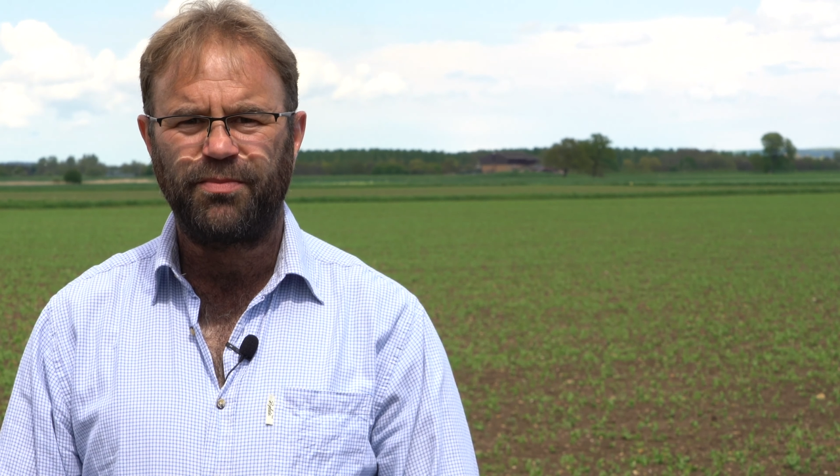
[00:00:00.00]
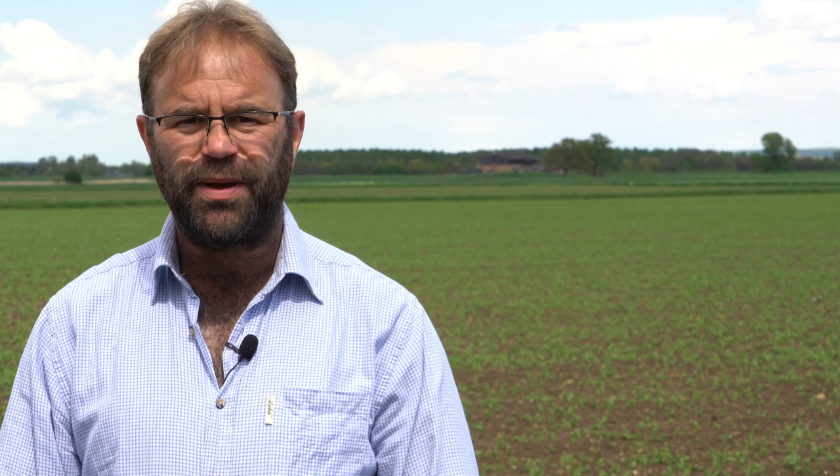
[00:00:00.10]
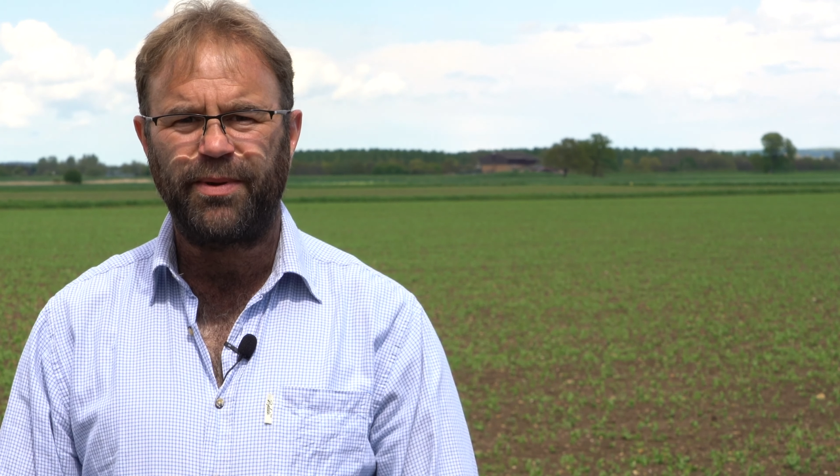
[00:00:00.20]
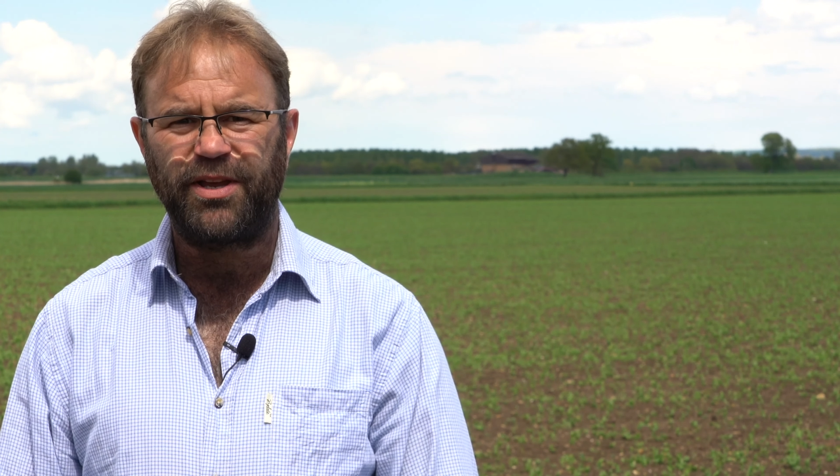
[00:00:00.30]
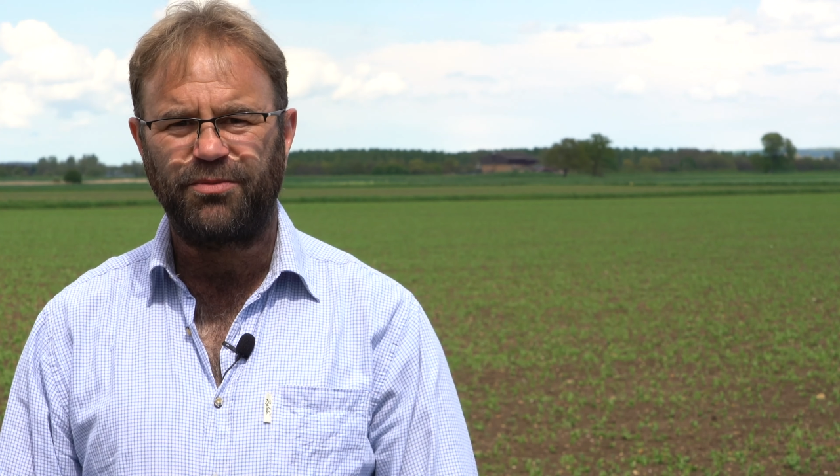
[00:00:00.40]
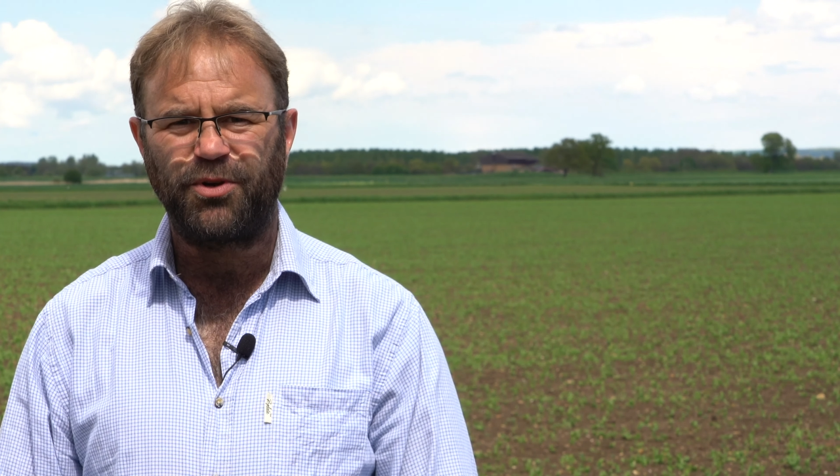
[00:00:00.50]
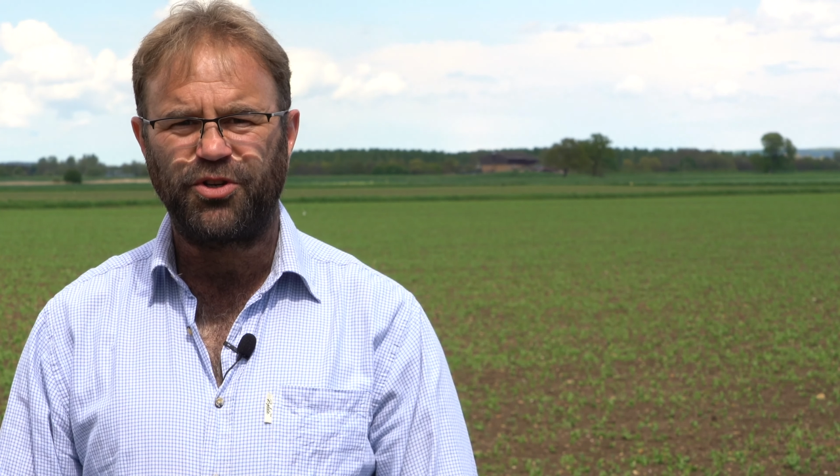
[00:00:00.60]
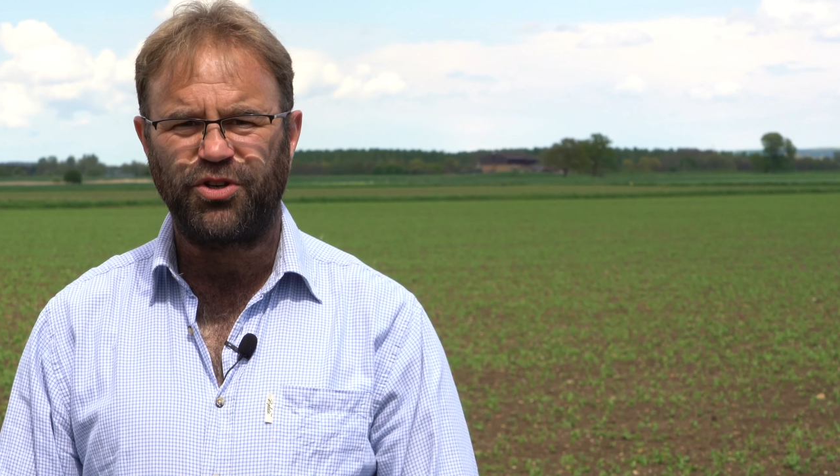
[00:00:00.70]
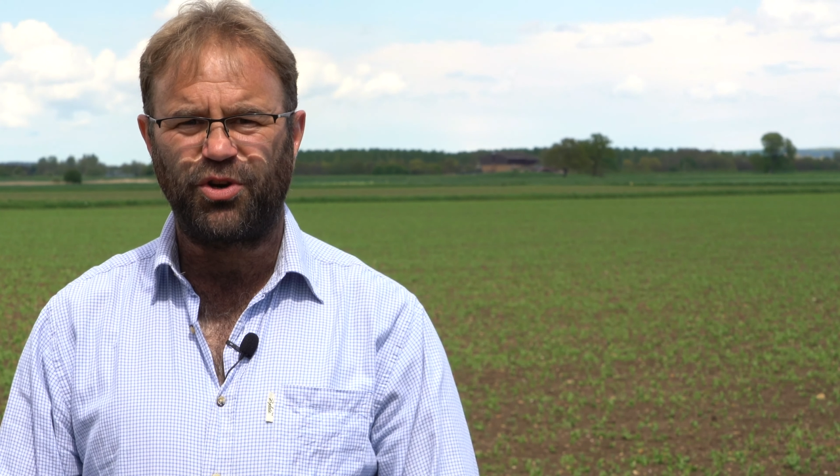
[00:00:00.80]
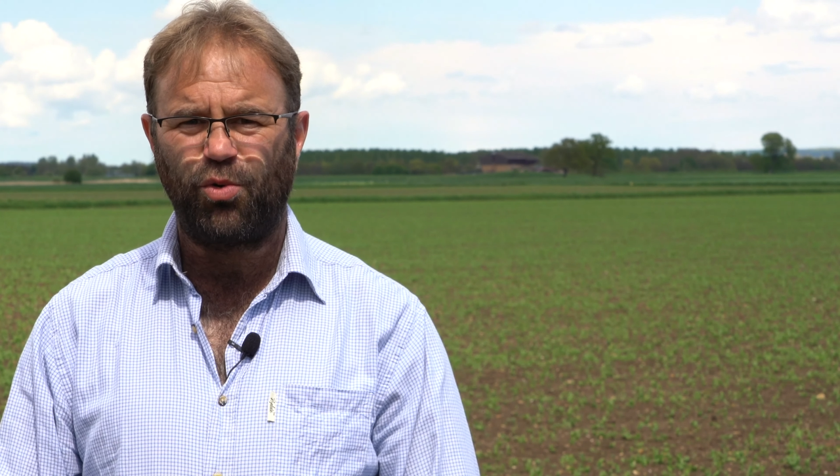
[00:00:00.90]
maybe as
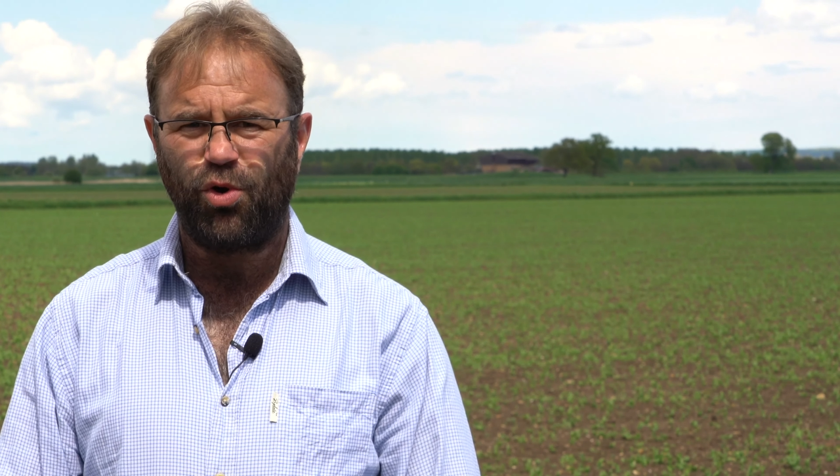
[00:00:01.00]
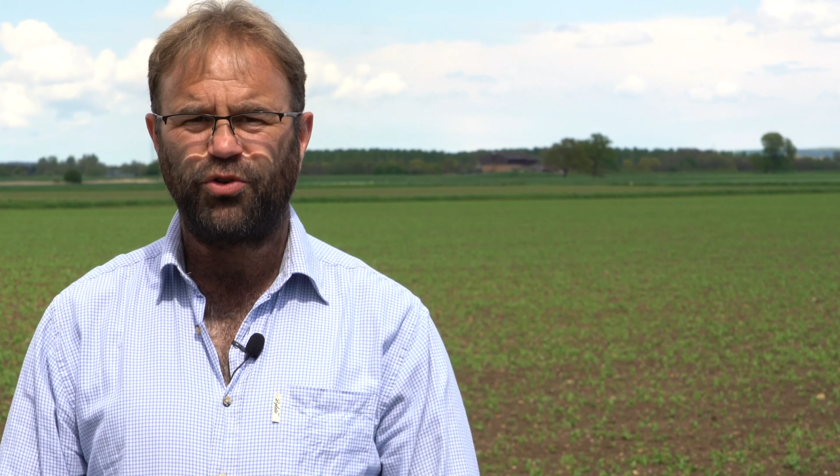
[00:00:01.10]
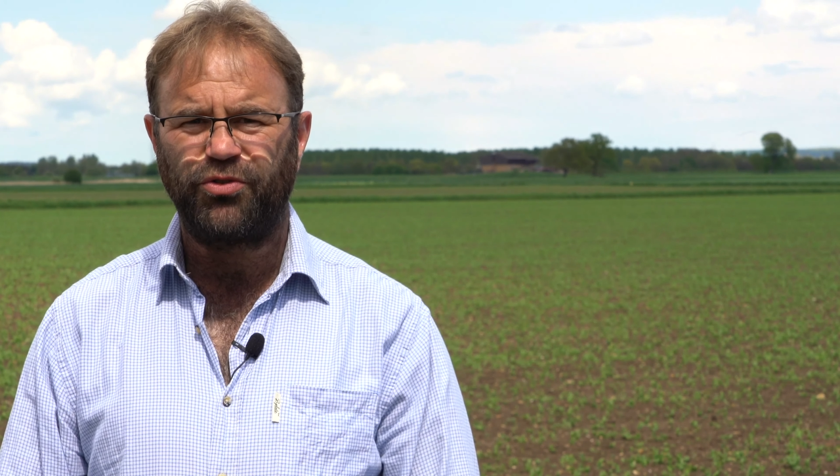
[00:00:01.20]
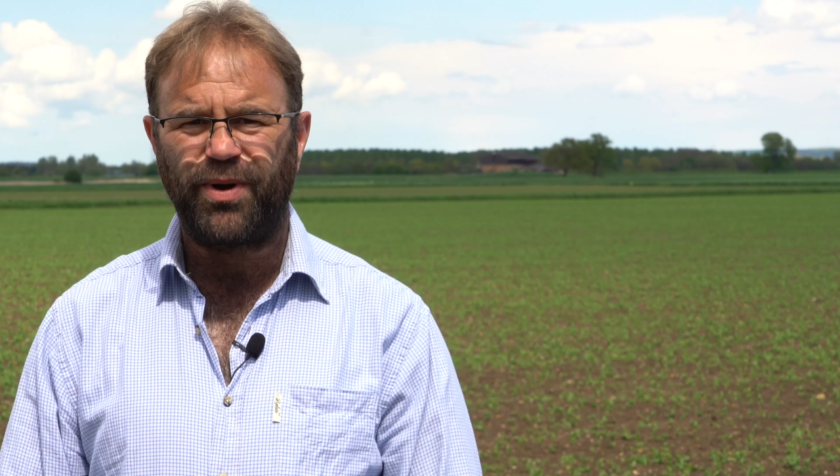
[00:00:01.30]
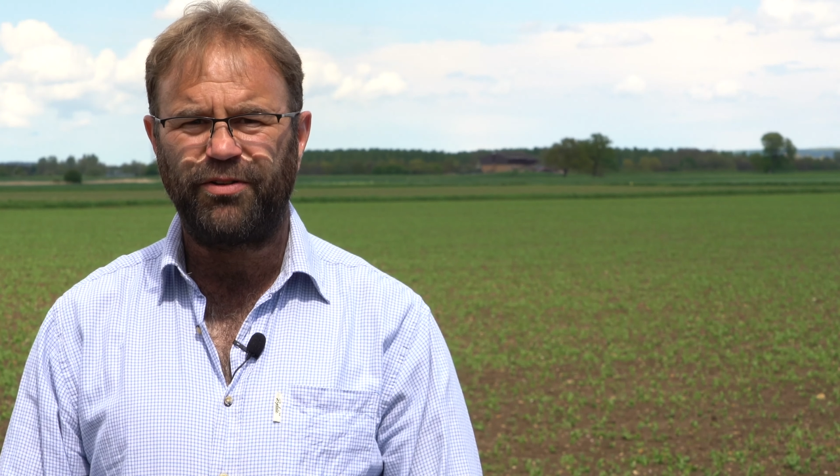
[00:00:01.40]
much as a quarter of my